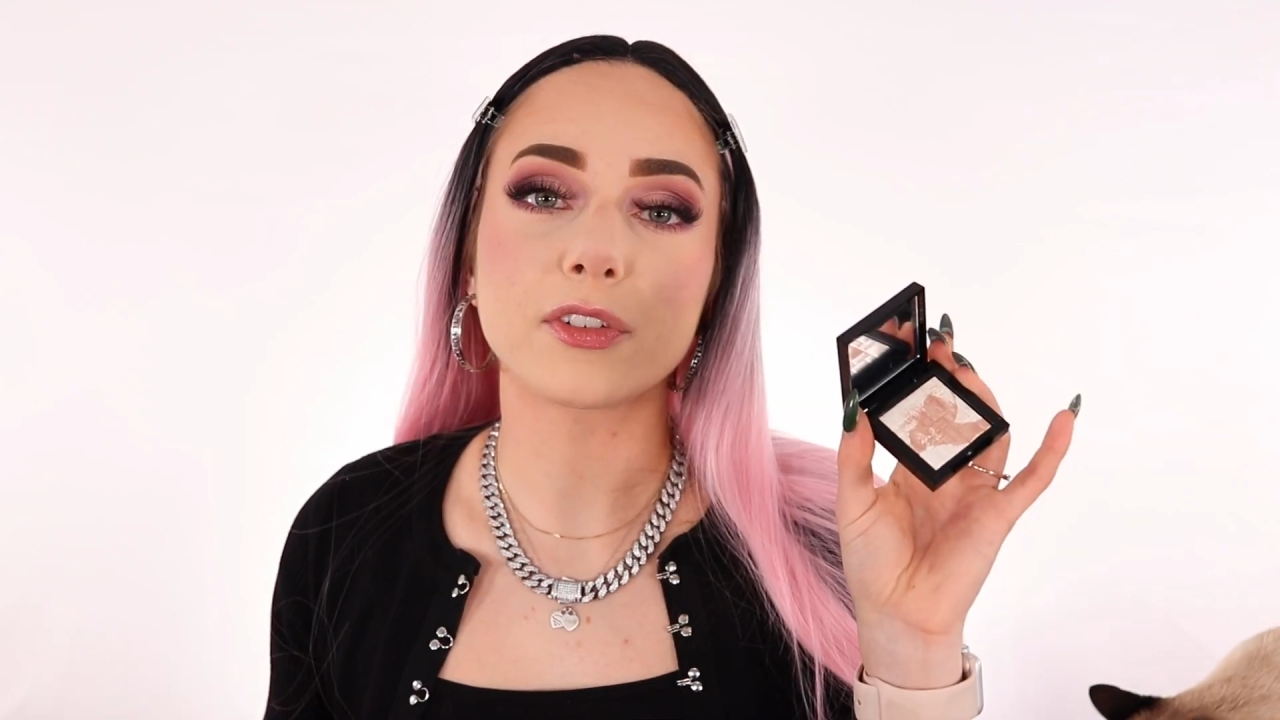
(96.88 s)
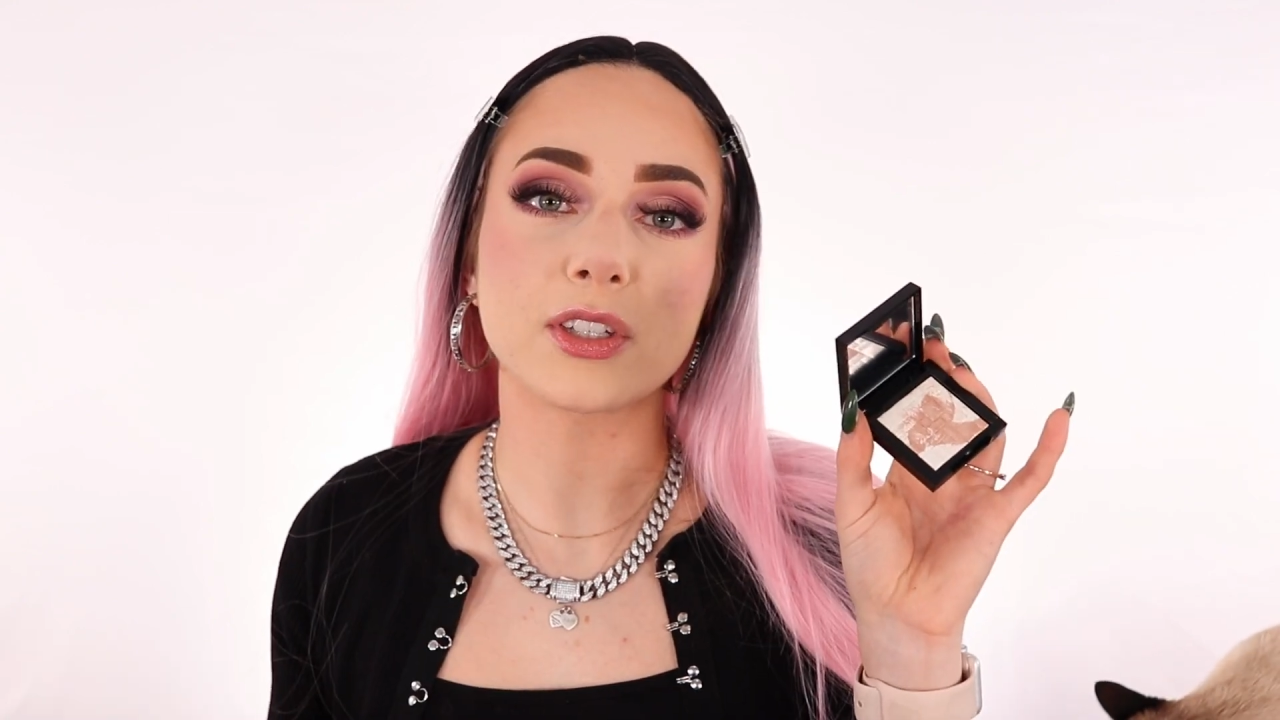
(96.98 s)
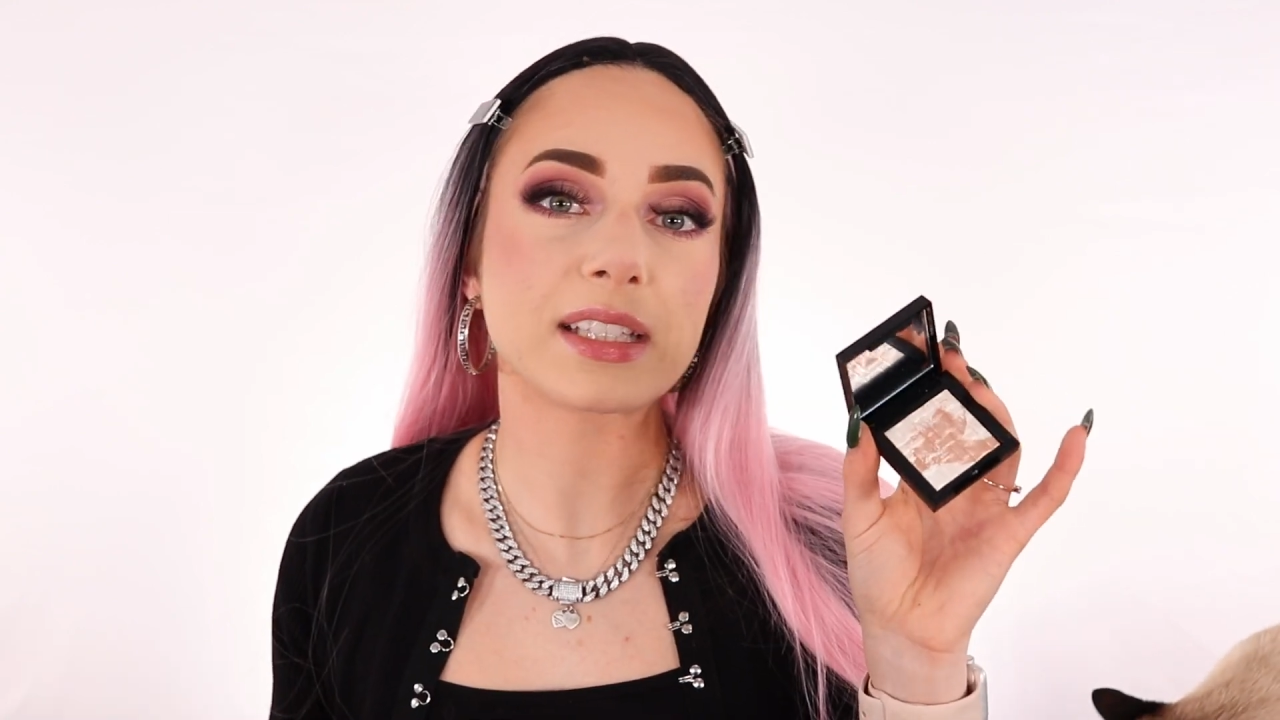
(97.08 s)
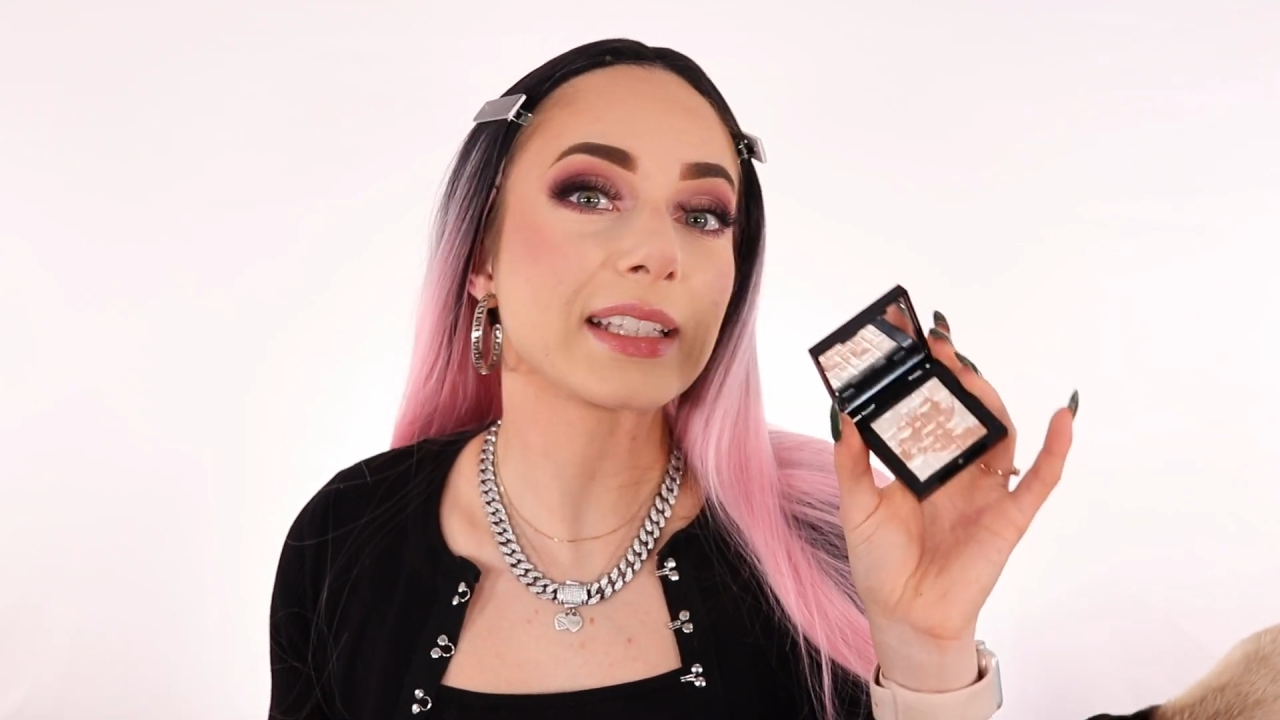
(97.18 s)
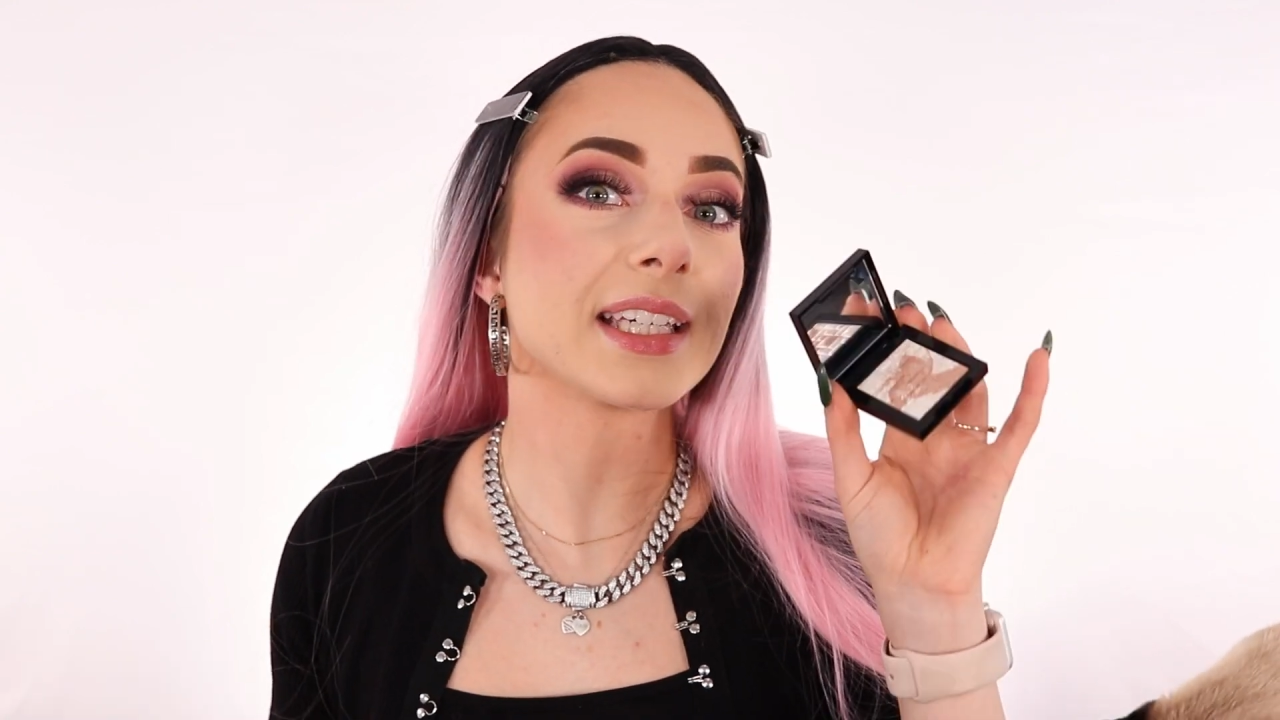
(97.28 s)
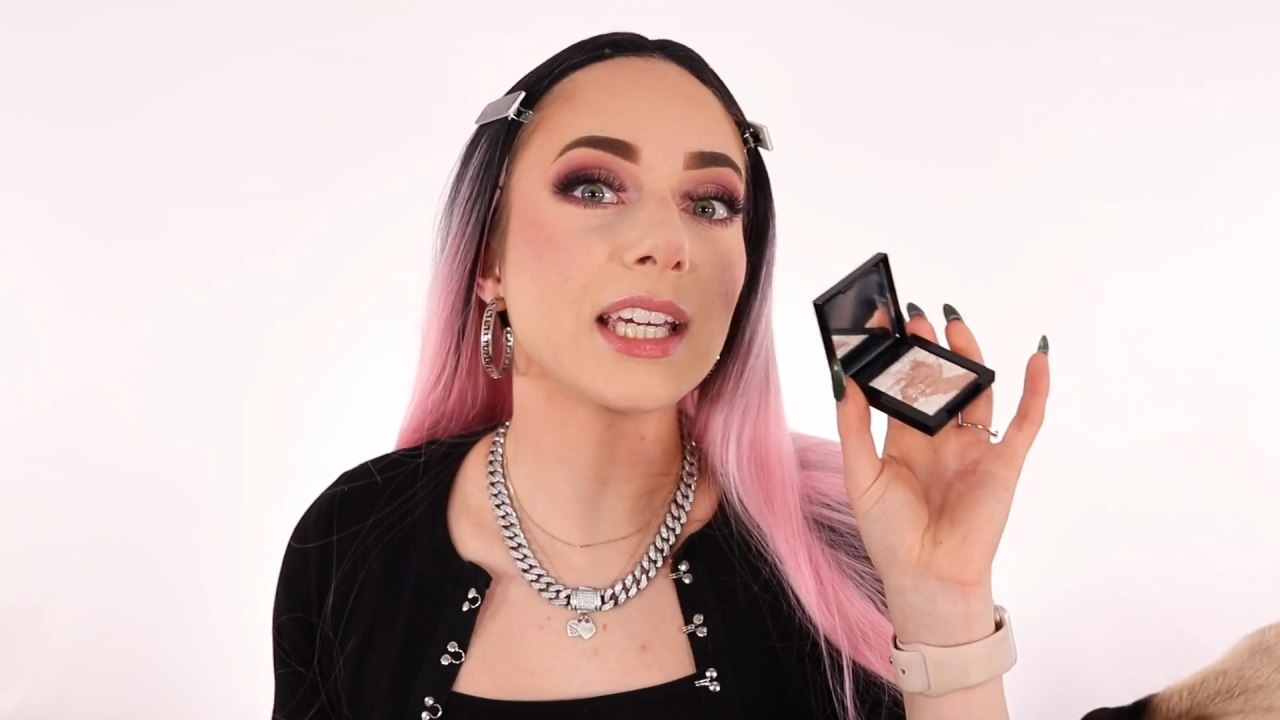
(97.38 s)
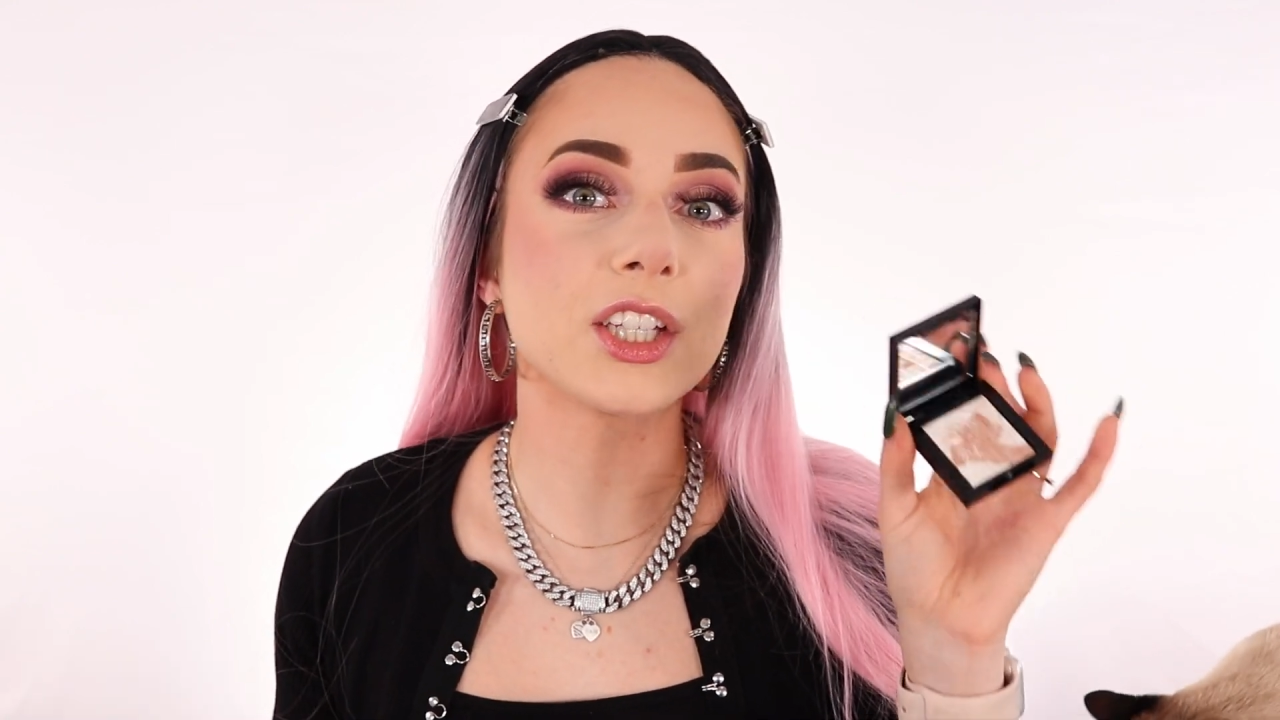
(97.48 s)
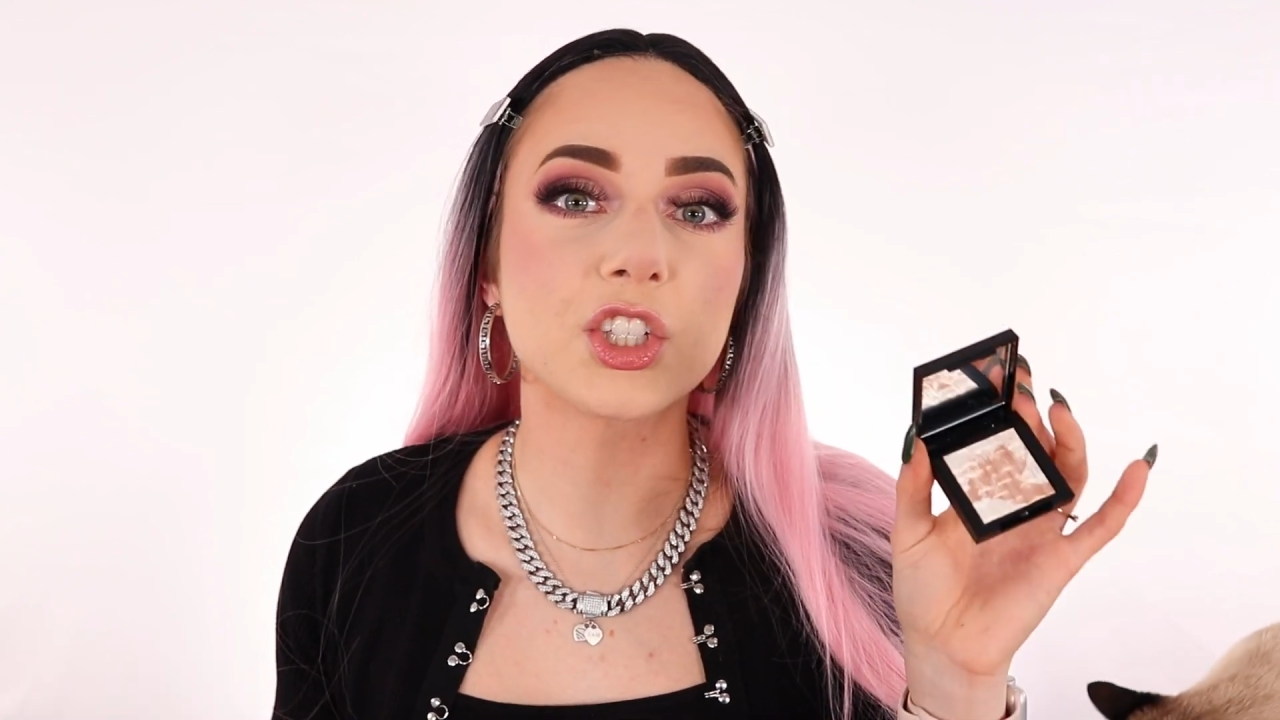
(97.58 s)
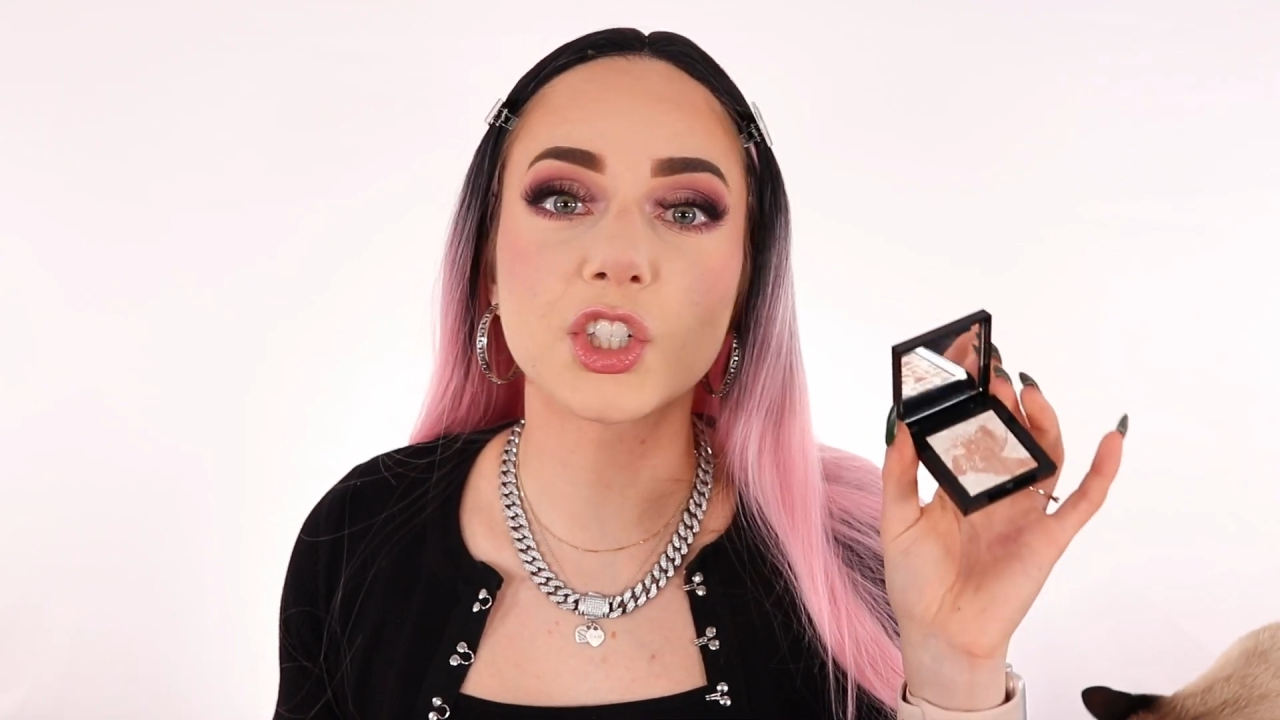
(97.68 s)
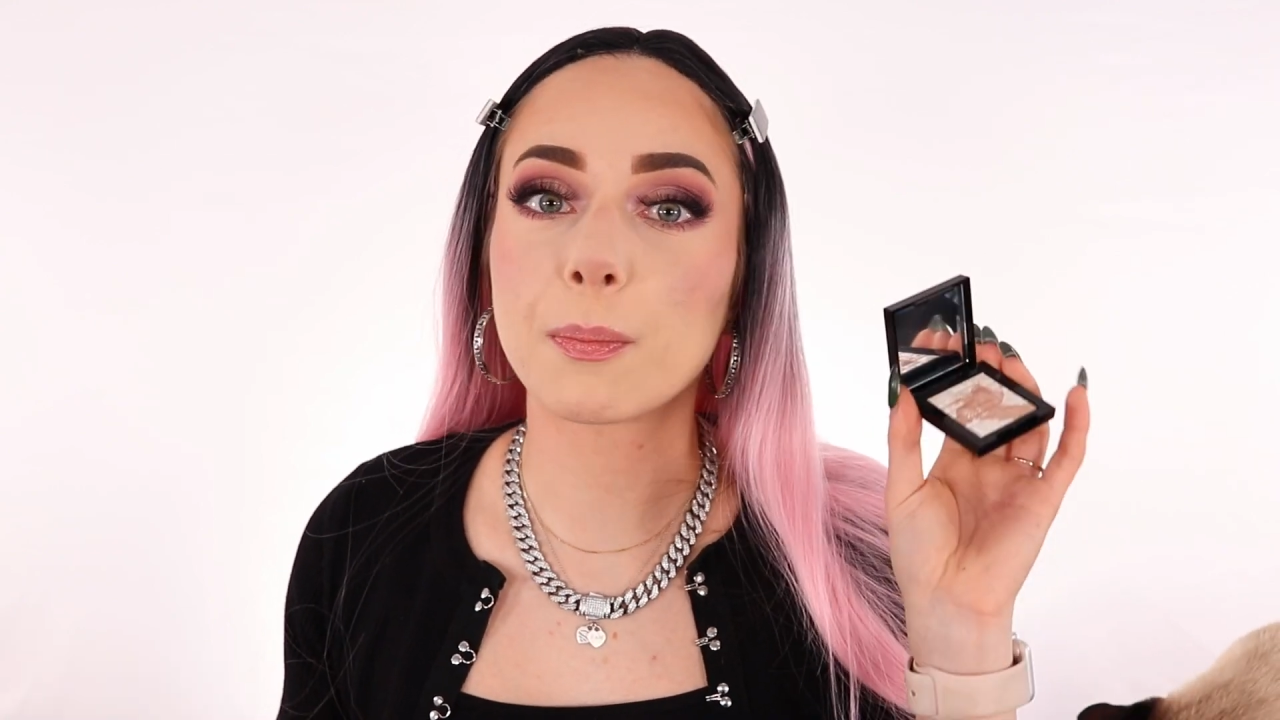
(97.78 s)
obviously
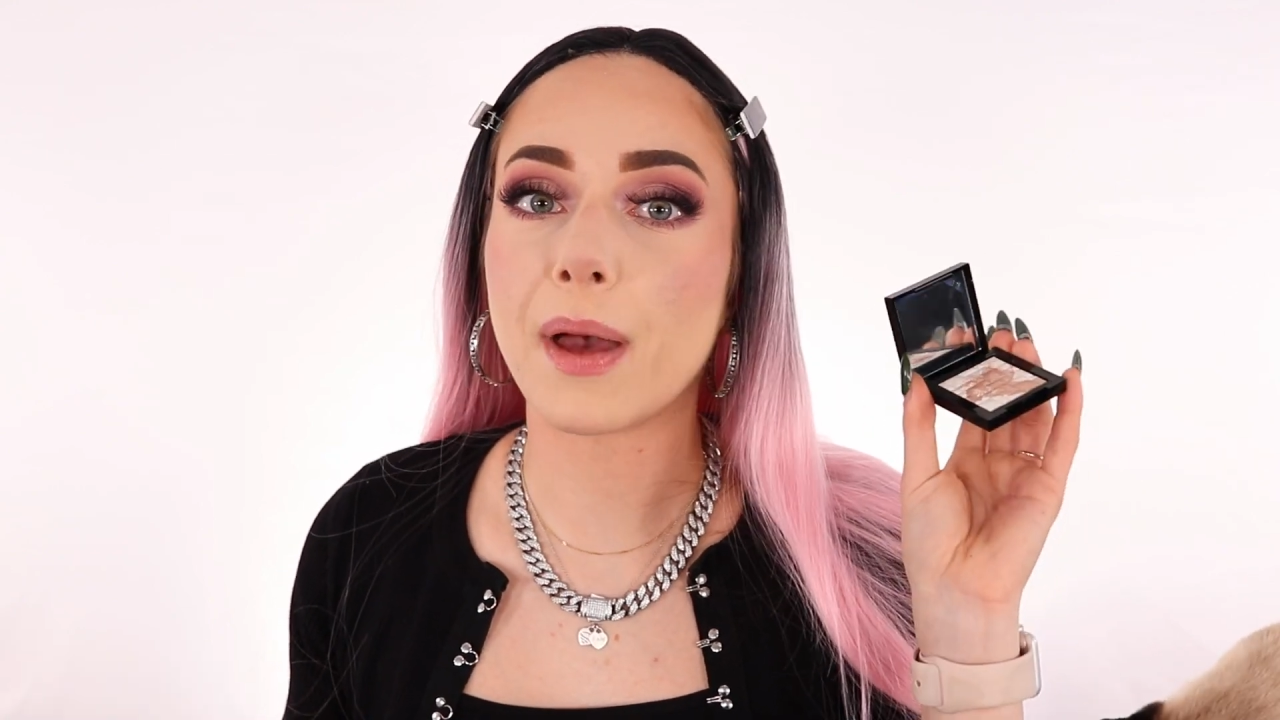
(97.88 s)
each